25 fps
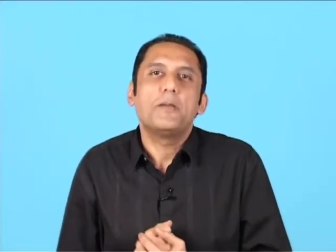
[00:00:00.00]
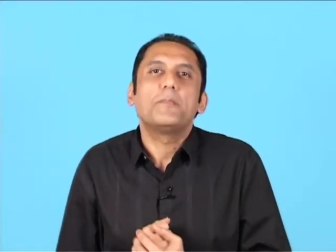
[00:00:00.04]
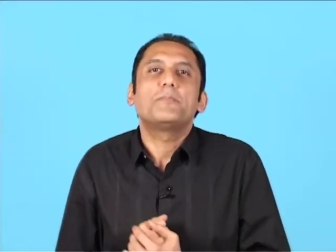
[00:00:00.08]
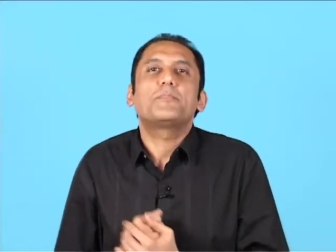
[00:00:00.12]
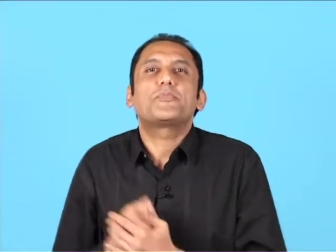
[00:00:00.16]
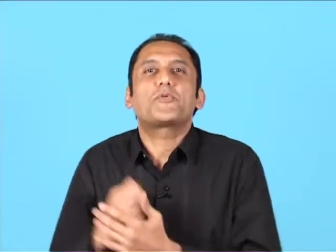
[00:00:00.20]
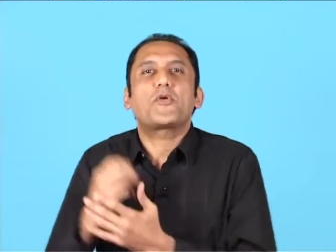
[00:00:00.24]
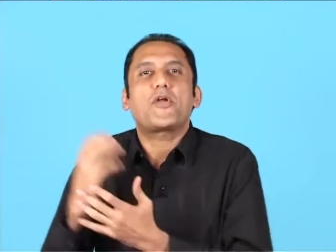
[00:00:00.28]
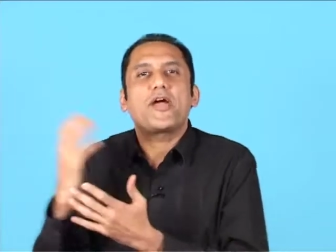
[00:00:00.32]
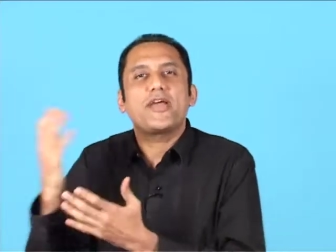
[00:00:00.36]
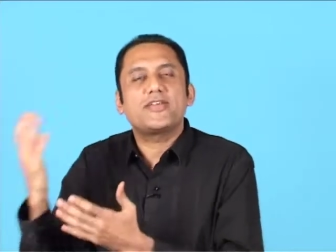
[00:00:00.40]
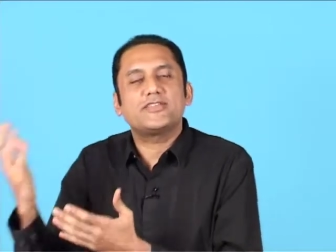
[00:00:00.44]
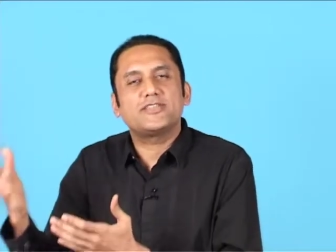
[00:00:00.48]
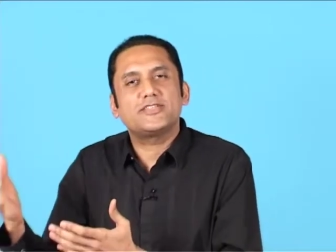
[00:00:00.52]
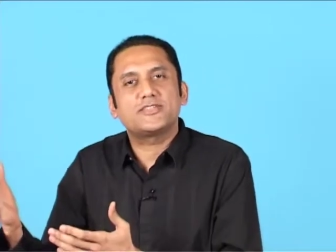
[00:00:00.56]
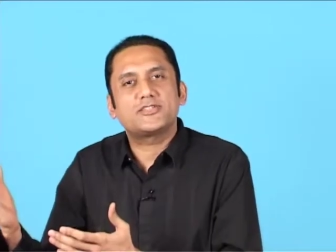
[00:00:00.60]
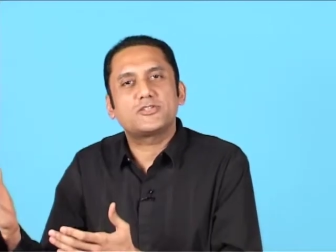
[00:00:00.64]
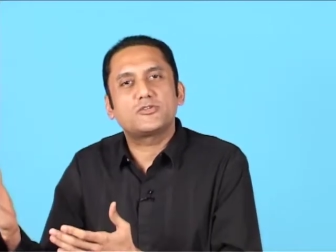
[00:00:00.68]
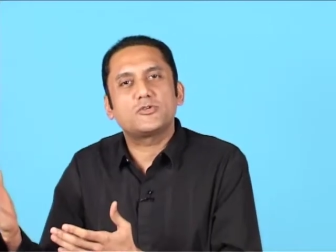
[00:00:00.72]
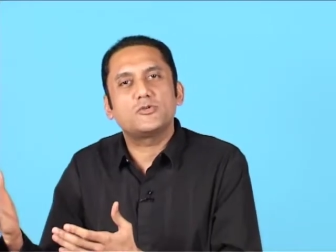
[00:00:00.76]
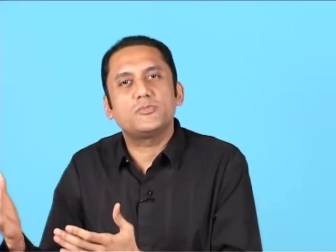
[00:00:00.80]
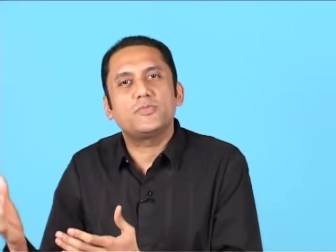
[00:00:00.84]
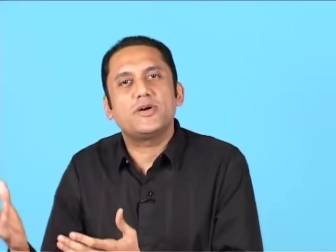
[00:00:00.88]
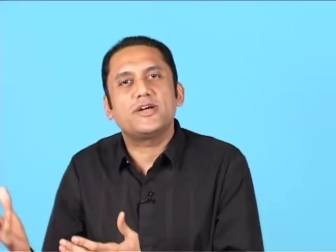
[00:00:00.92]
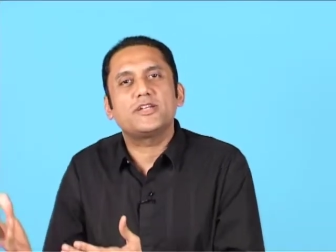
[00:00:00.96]
price is
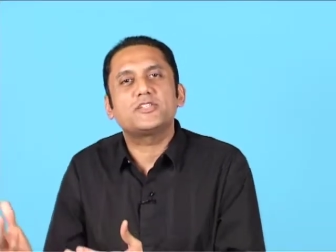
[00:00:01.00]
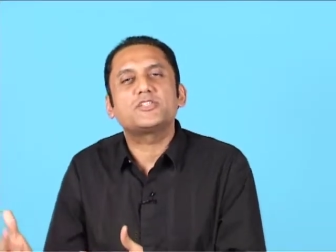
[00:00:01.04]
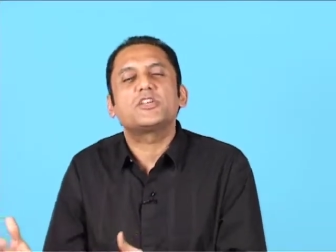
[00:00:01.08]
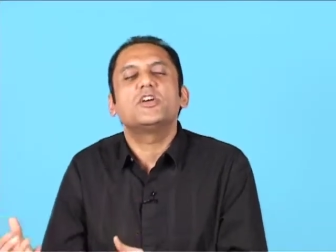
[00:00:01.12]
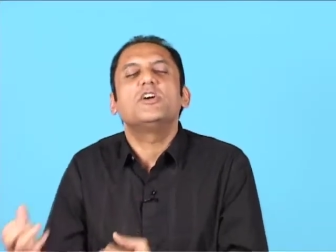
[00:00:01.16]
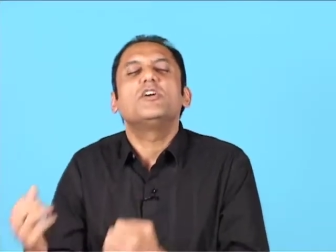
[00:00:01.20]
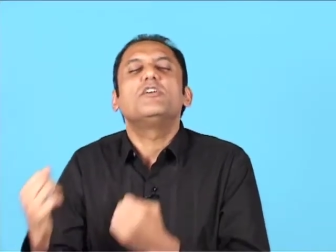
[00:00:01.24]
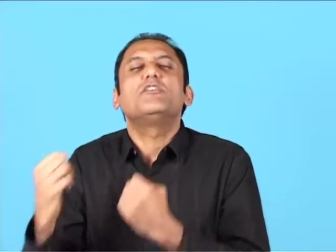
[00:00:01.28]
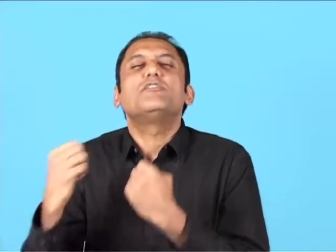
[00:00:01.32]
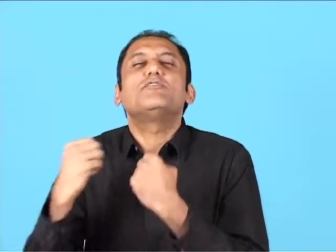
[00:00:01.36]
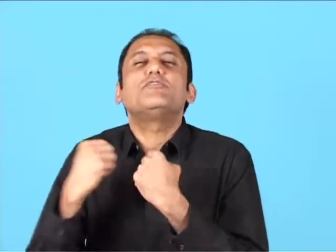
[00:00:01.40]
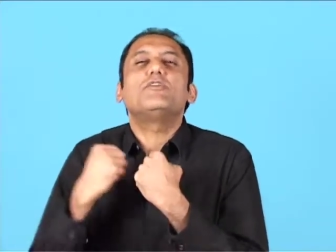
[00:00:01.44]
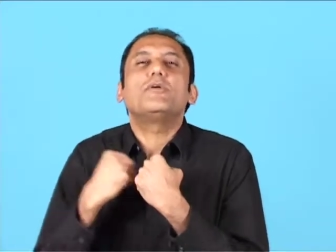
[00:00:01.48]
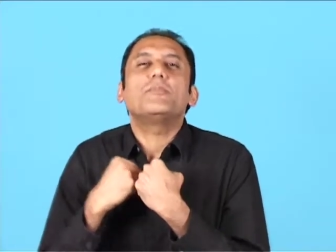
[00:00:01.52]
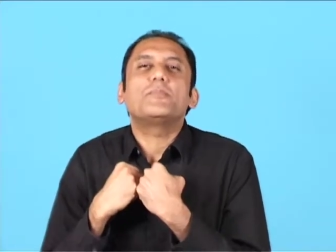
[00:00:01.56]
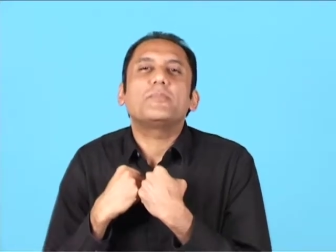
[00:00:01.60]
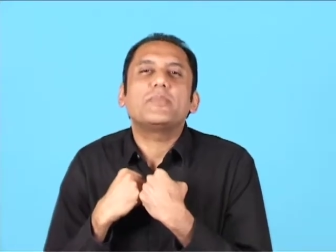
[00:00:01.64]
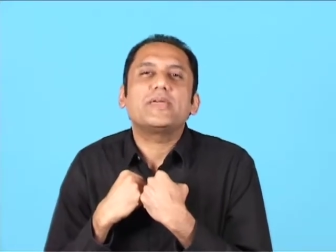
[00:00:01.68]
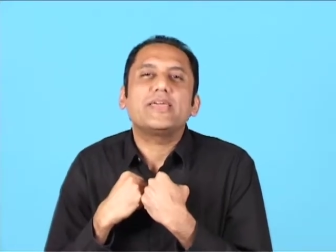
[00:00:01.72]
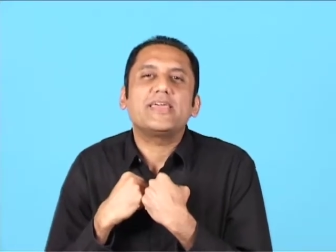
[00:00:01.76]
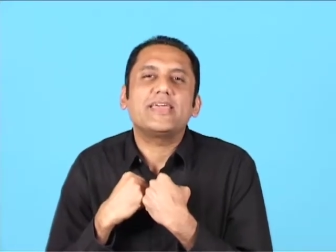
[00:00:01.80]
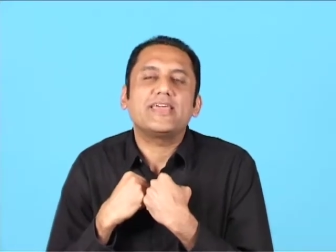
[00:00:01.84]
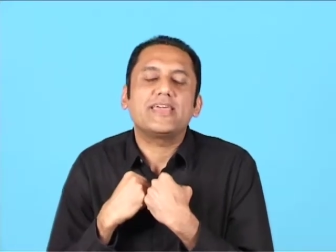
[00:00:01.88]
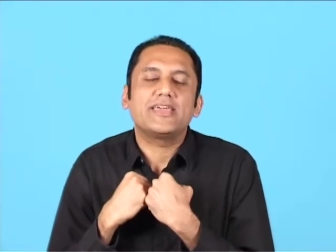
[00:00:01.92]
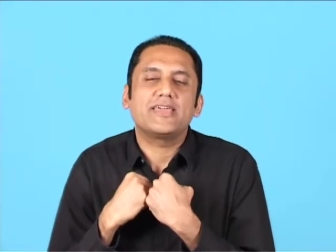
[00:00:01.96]
too much for
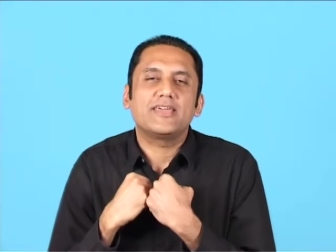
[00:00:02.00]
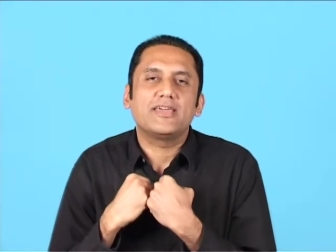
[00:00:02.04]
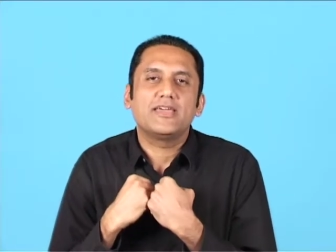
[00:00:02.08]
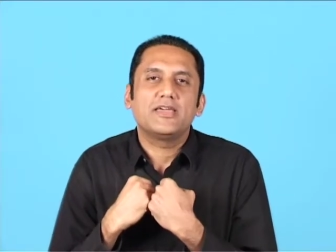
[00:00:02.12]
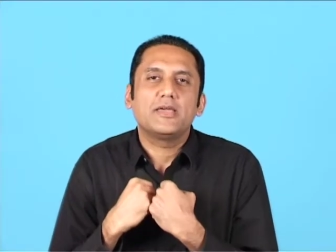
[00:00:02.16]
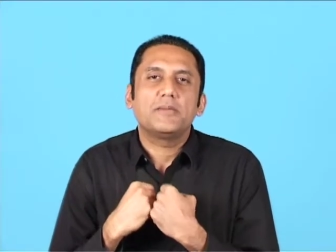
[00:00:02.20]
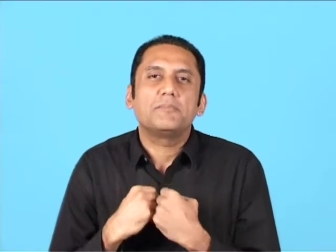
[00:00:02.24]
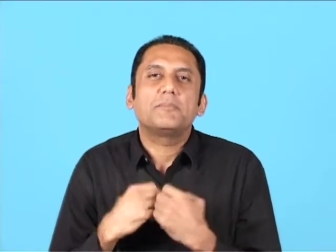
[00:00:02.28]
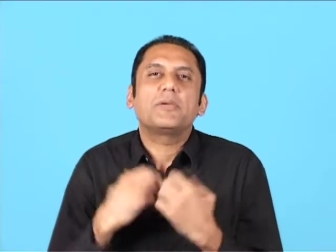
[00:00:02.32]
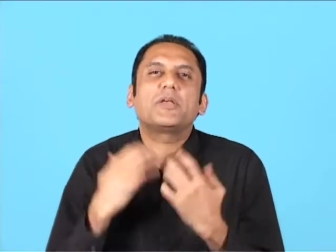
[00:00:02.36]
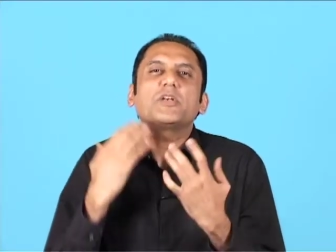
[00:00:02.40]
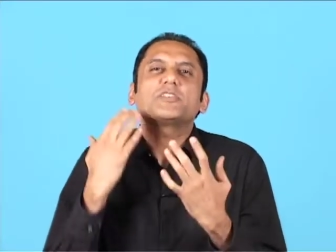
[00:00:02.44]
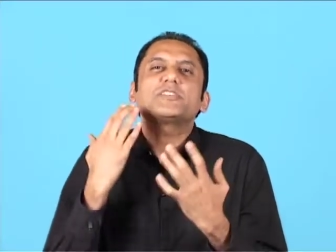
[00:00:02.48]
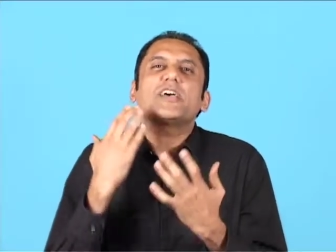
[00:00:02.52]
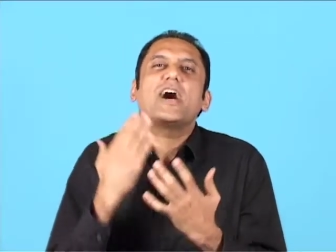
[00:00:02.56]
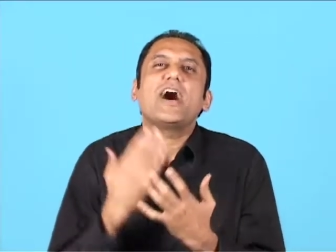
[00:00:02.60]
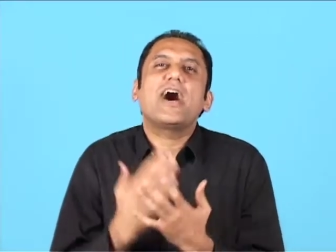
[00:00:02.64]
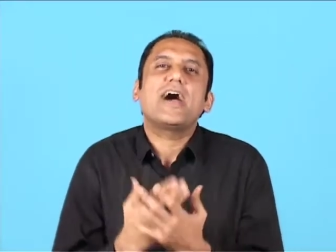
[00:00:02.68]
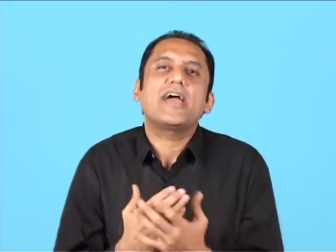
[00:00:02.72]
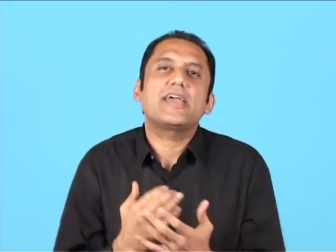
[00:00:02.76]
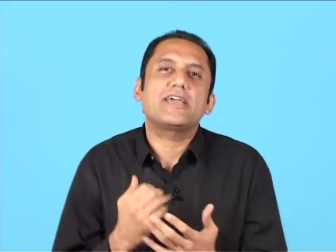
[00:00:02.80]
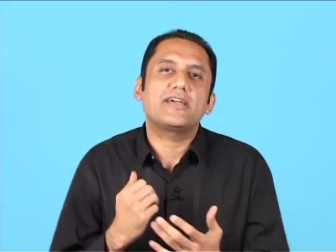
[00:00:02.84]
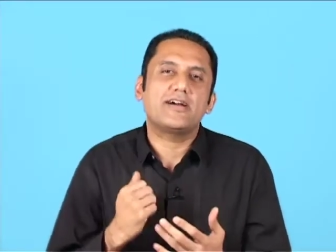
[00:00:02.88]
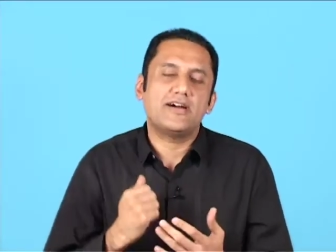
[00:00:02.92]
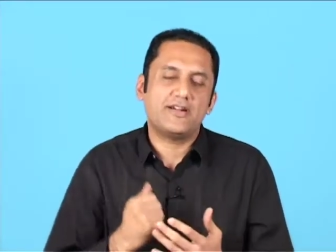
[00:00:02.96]
me because
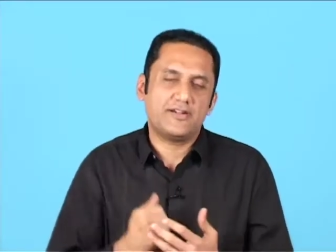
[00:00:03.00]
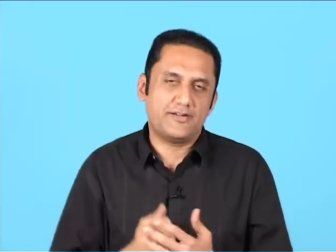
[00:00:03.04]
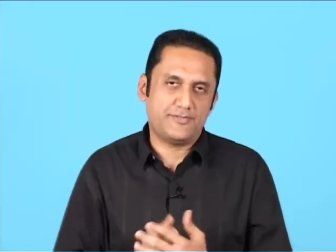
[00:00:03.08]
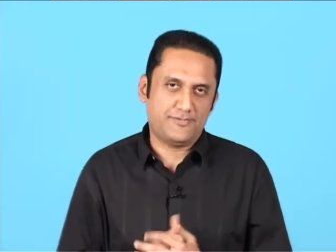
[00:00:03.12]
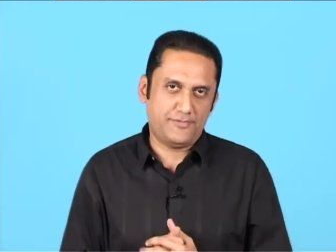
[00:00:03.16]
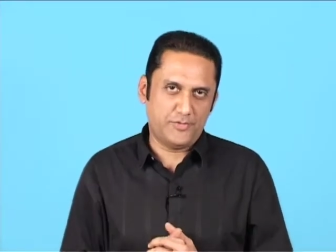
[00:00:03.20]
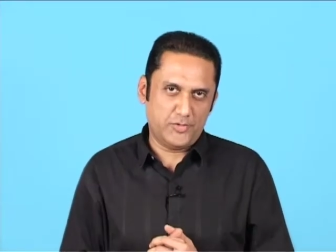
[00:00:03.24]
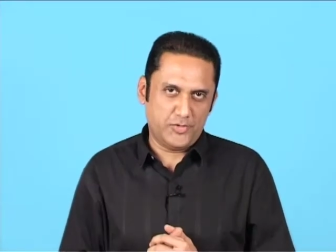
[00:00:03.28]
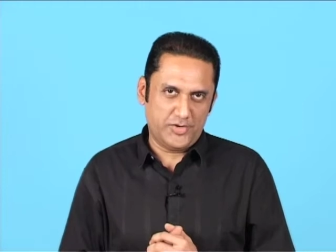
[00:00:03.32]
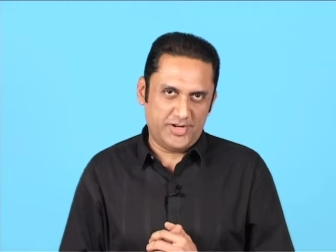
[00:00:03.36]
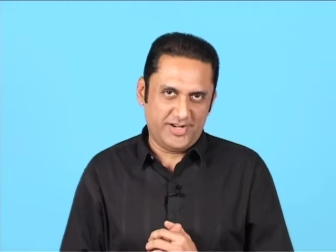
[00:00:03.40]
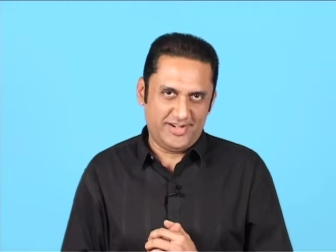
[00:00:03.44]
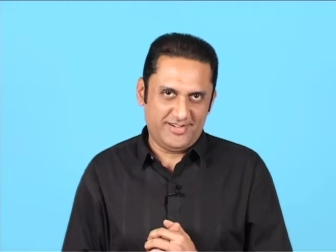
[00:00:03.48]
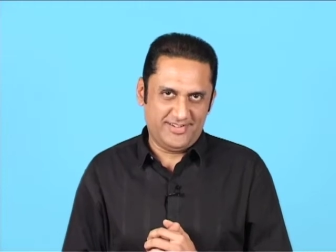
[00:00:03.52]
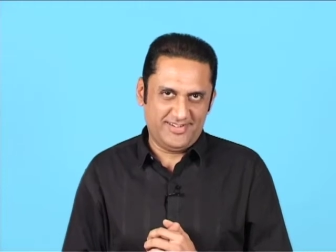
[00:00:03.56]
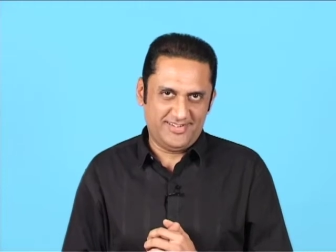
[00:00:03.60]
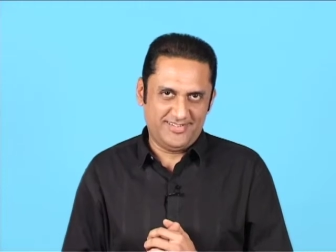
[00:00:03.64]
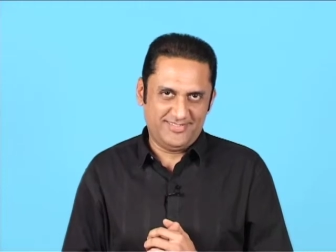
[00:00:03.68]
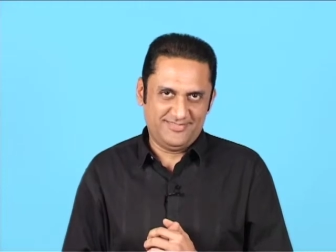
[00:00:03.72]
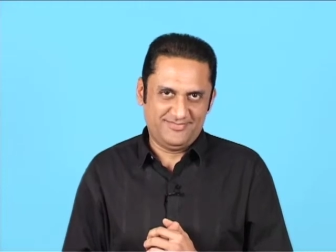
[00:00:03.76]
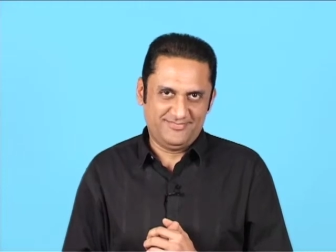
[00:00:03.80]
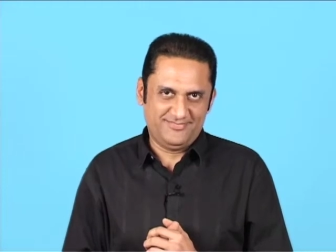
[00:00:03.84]
I can't afford it.